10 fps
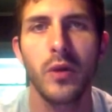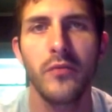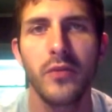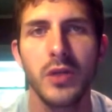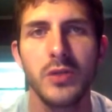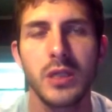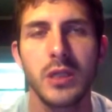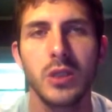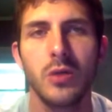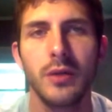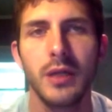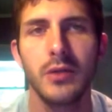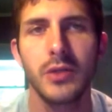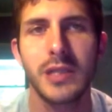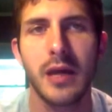Winifred, using a dull
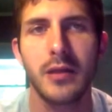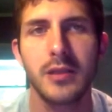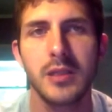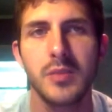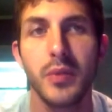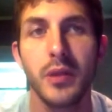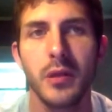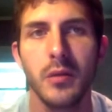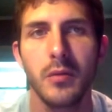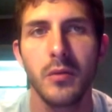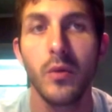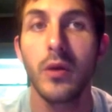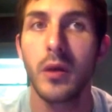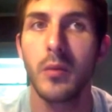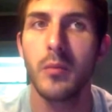needle, silences
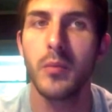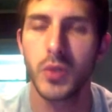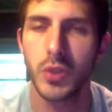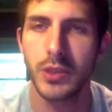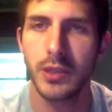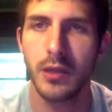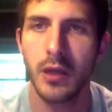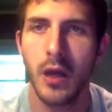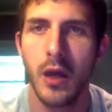William Butcherson.